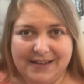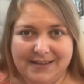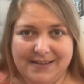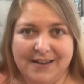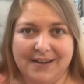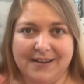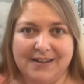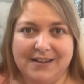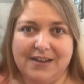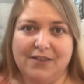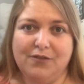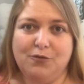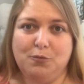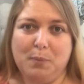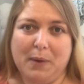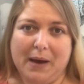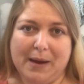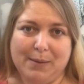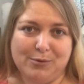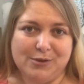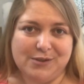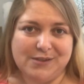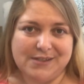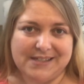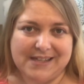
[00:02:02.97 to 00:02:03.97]
Inductive
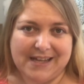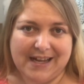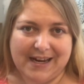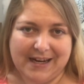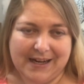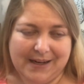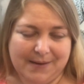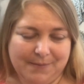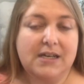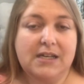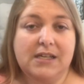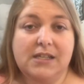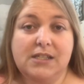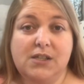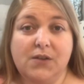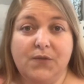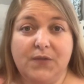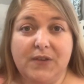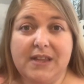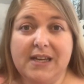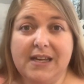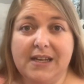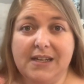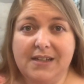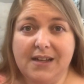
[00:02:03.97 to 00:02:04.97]
Bible Study. So for
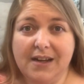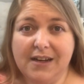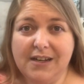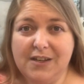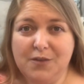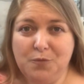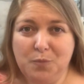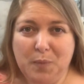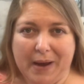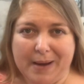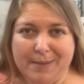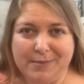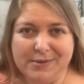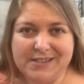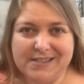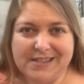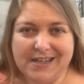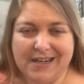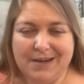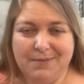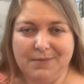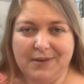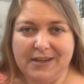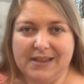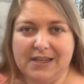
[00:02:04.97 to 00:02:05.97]
the Inductive Bible
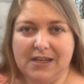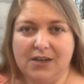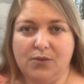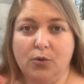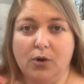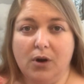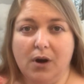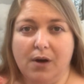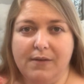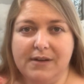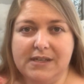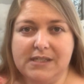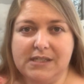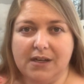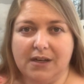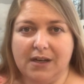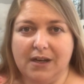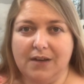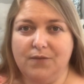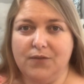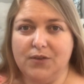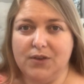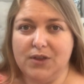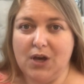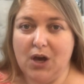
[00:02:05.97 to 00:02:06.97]
Study Method, we're always
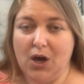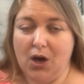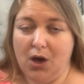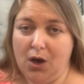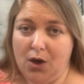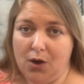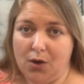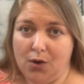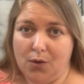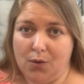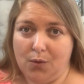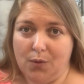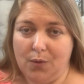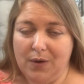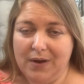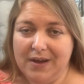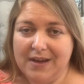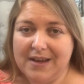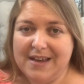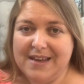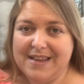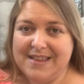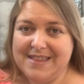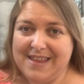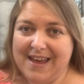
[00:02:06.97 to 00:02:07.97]
looking for the O,
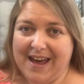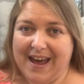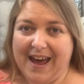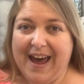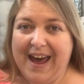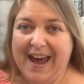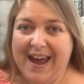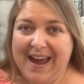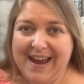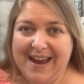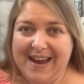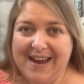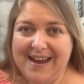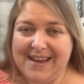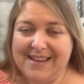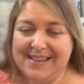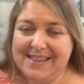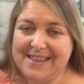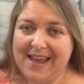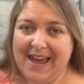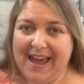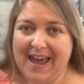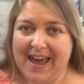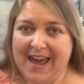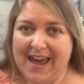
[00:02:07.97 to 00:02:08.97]
the I, and
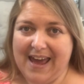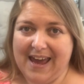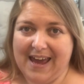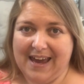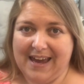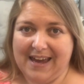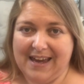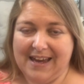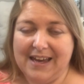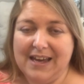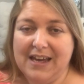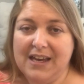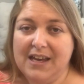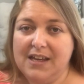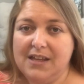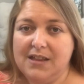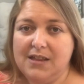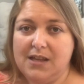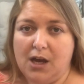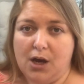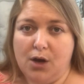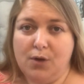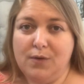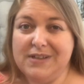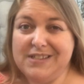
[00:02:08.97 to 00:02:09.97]
the A.
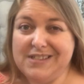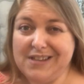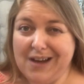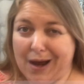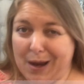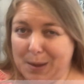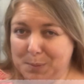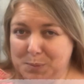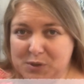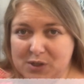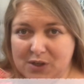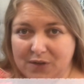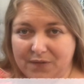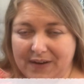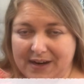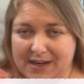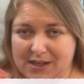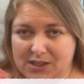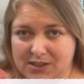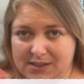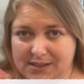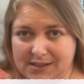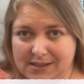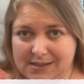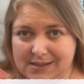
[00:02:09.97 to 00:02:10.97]
The O is
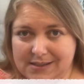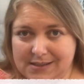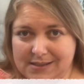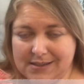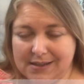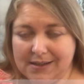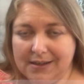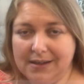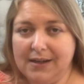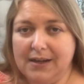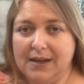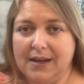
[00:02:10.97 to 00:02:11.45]
observations,